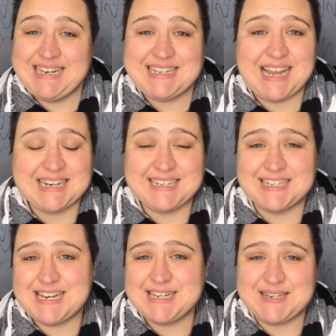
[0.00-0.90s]
Tag des
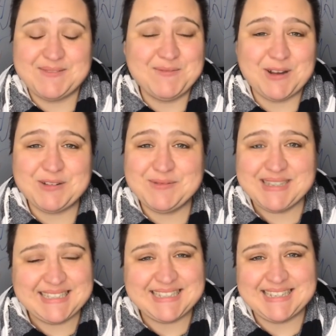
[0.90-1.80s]
schlechten
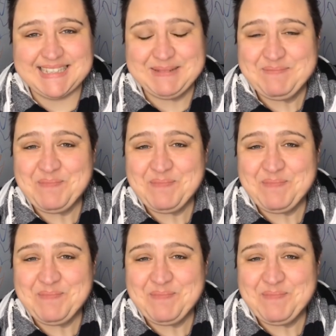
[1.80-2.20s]
Wortwitzes.